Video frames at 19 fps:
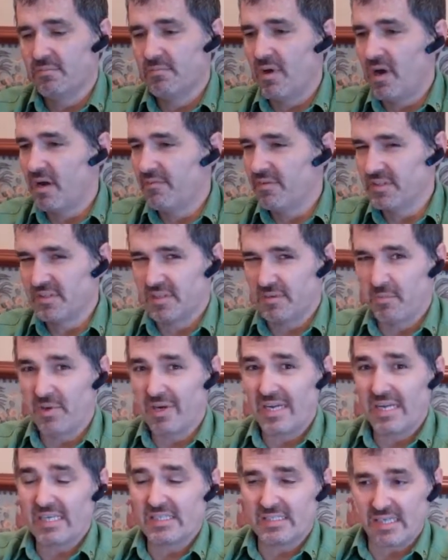Obviously
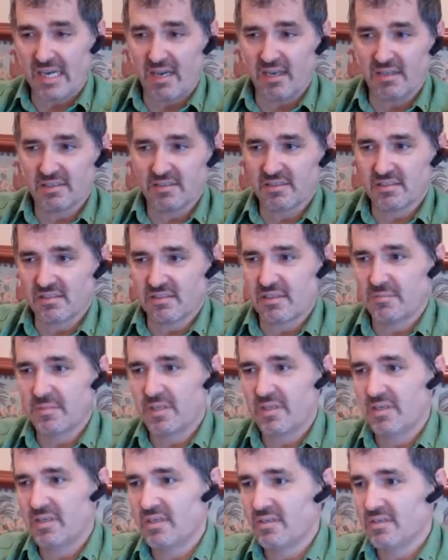bringing in salads and some of
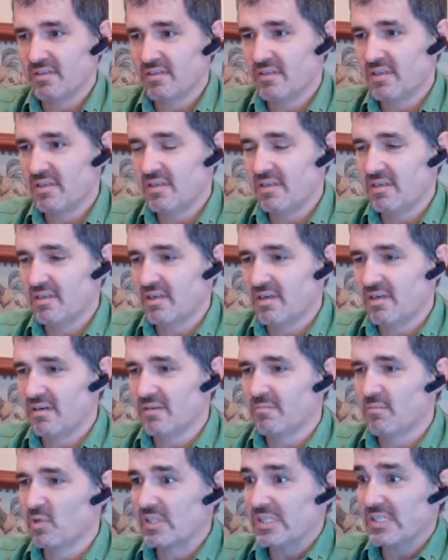the
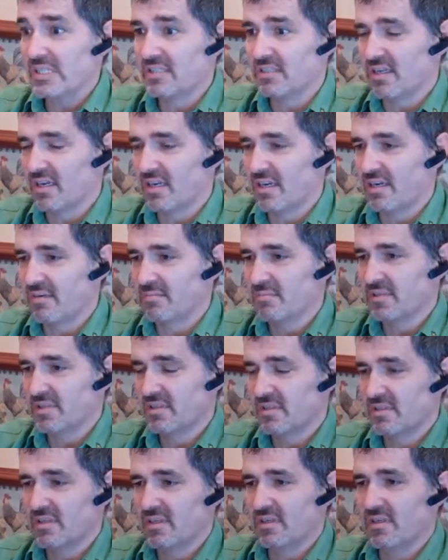more seasonal items
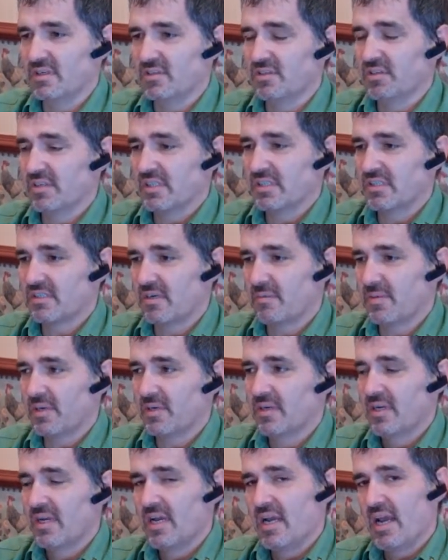during the summer,
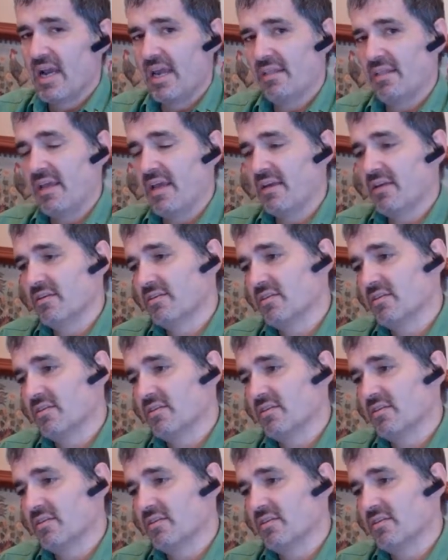and then